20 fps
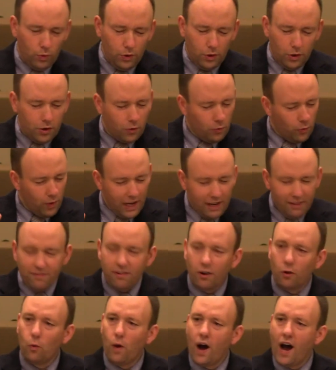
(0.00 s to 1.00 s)
you can read
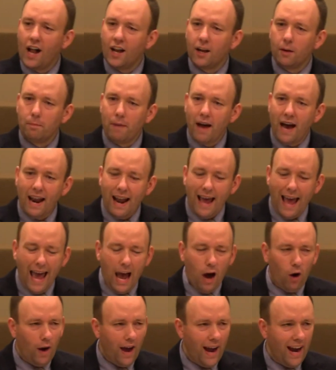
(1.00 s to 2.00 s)
for a while about
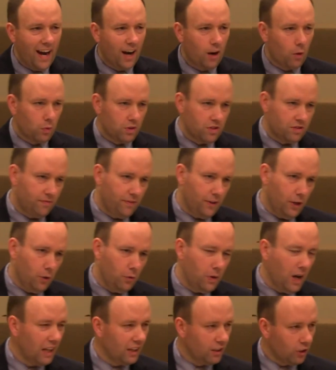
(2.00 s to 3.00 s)
how hair was
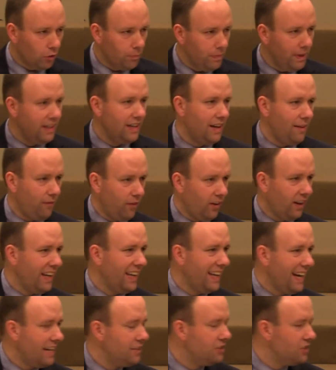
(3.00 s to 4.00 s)
viewed a little bit
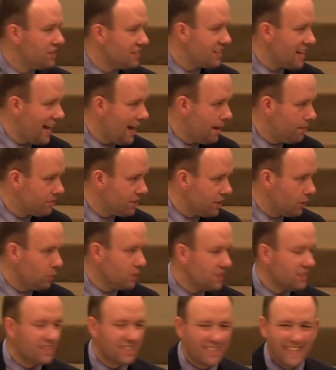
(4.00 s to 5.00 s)
differently in ancient times. It
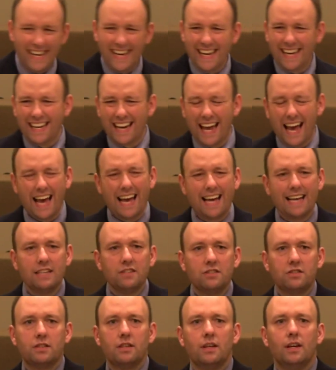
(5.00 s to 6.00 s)
was seen
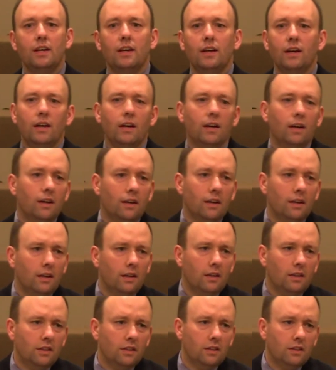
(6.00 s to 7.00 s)
as
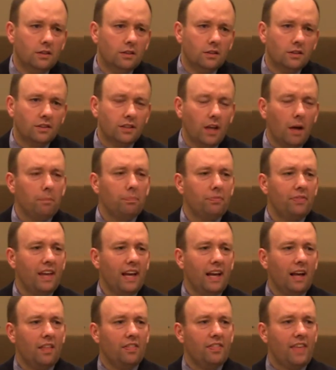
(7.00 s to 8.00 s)

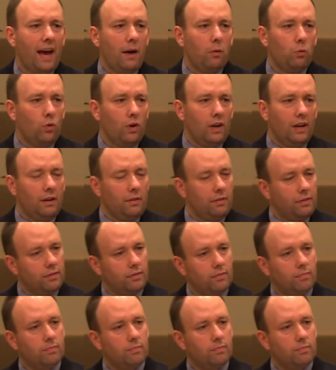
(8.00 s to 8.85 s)
something that would,